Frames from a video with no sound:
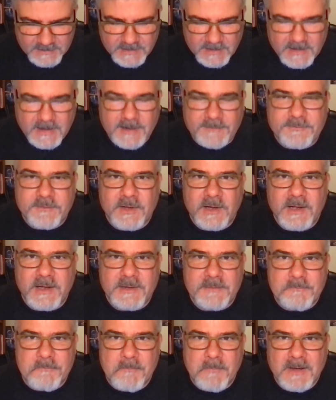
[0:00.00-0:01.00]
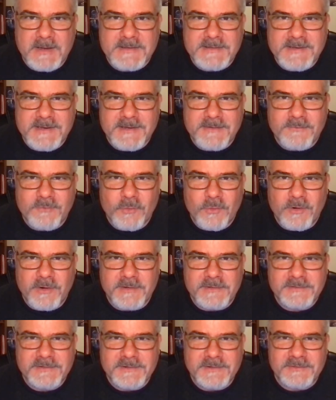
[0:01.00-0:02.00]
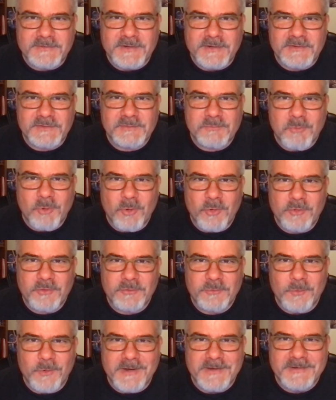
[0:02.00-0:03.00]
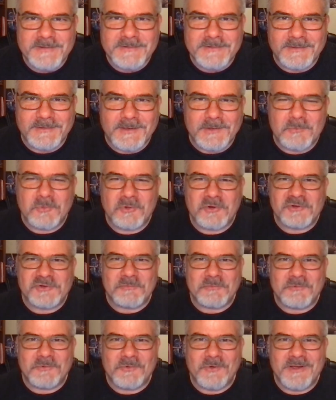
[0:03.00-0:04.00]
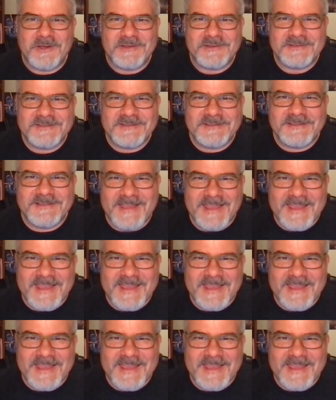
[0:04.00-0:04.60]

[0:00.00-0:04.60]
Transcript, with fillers: I've got Monday voice because I spoke twice and led worship twice,